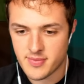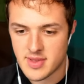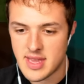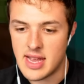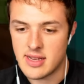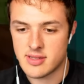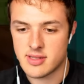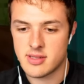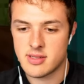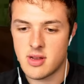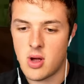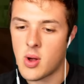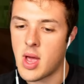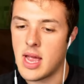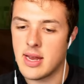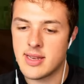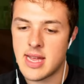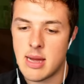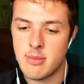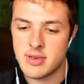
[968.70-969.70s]
Yes,
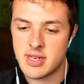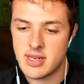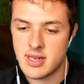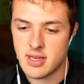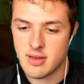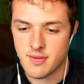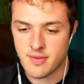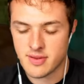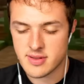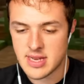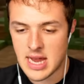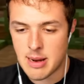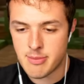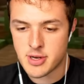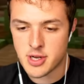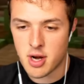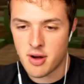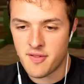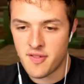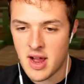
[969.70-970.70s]
okay, time to leave. Time
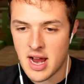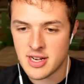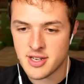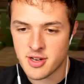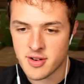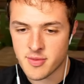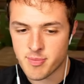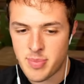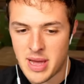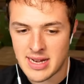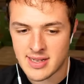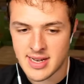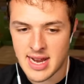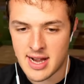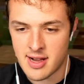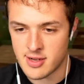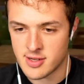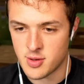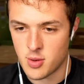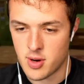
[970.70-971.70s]
to go find your pet
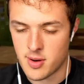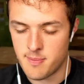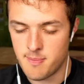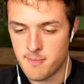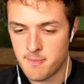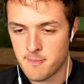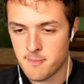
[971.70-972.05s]
dinosaur.